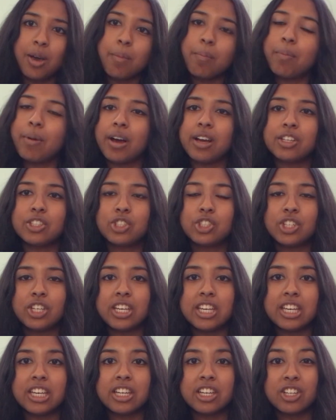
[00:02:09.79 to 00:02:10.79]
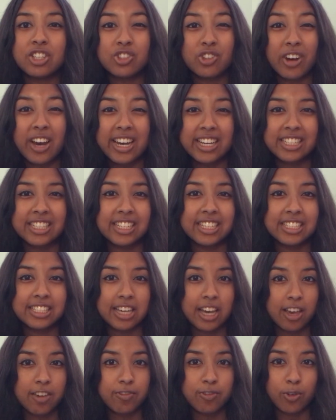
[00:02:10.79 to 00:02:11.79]
but she contracted
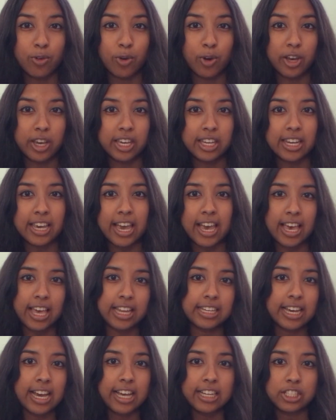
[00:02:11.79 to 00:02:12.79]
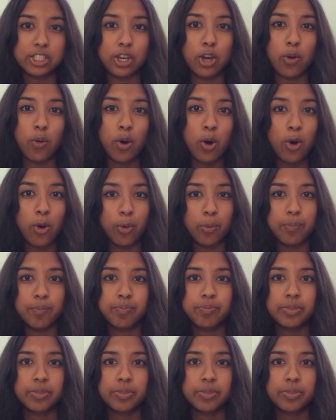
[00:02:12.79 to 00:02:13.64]
typhoid and had to go home.